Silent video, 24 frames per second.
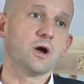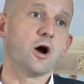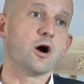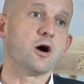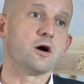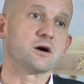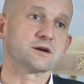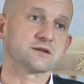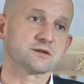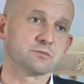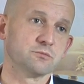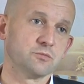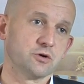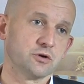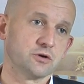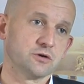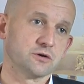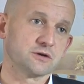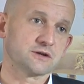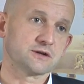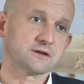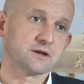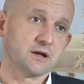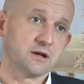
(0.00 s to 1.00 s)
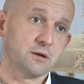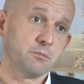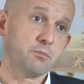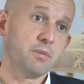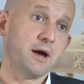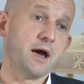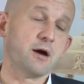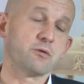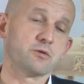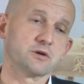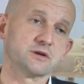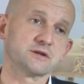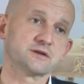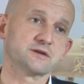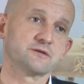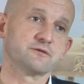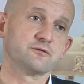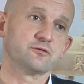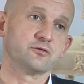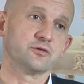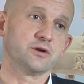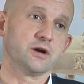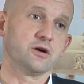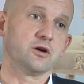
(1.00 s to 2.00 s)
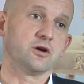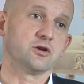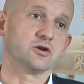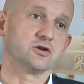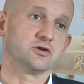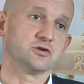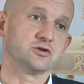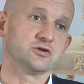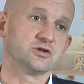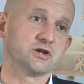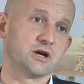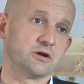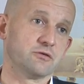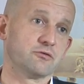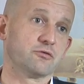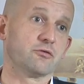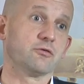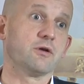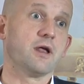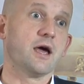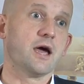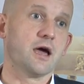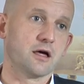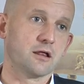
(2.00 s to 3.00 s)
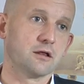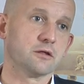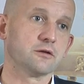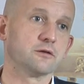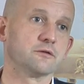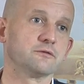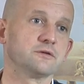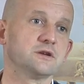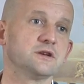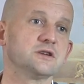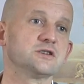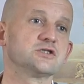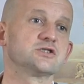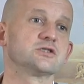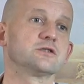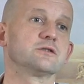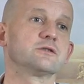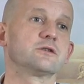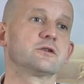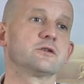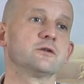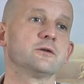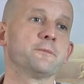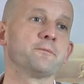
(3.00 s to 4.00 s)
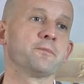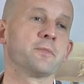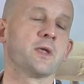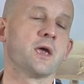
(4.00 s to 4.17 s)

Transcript: asked mothers and the parents for the general health of these children.